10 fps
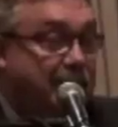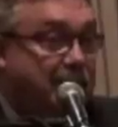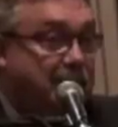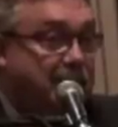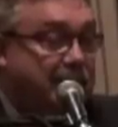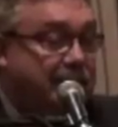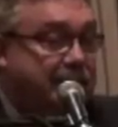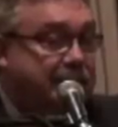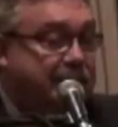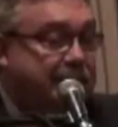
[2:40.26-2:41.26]
that in a minute.
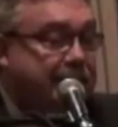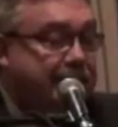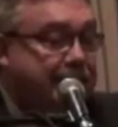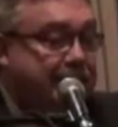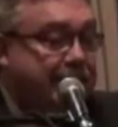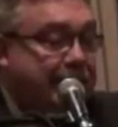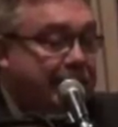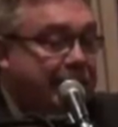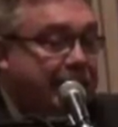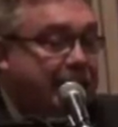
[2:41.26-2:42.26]

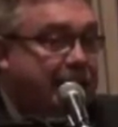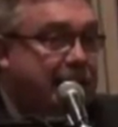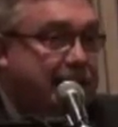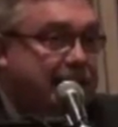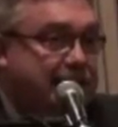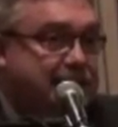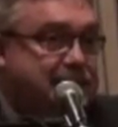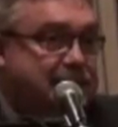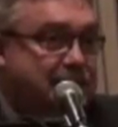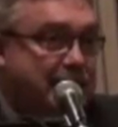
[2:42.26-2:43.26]
In any
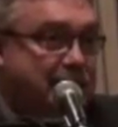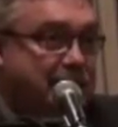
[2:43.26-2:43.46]
case, my